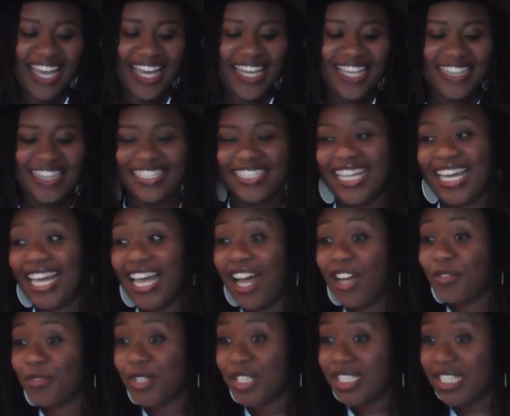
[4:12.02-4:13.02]
the day
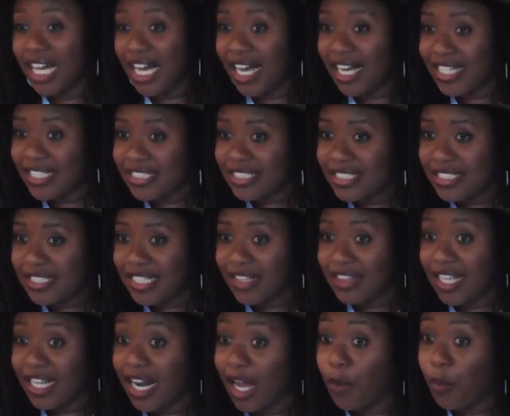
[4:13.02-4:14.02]
I realized
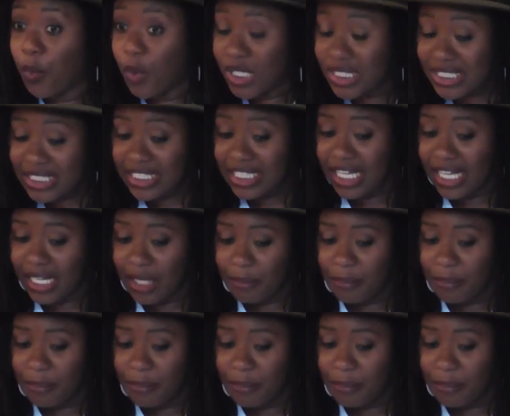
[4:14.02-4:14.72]
that I wasn't an